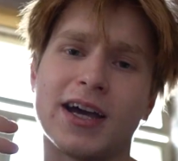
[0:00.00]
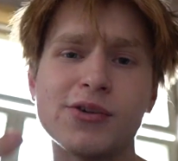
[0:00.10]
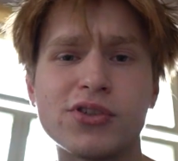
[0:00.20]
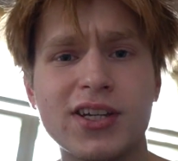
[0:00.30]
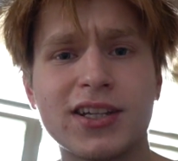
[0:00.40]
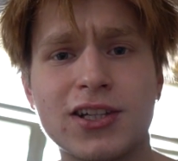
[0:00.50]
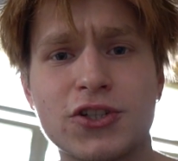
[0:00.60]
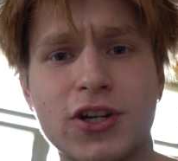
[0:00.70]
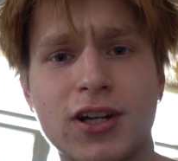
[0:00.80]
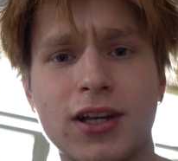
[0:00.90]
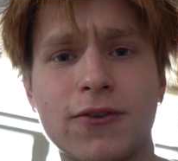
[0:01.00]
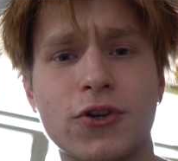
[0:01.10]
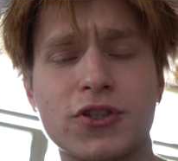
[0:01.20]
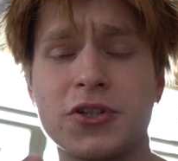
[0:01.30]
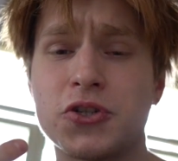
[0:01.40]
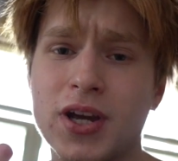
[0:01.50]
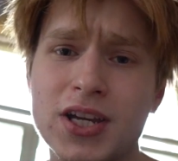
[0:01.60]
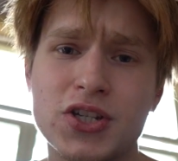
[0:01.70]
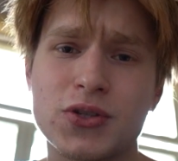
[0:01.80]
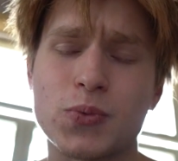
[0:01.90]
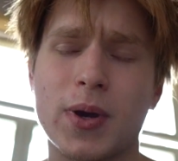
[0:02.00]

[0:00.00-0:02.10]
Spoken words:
I use digital journaling for situations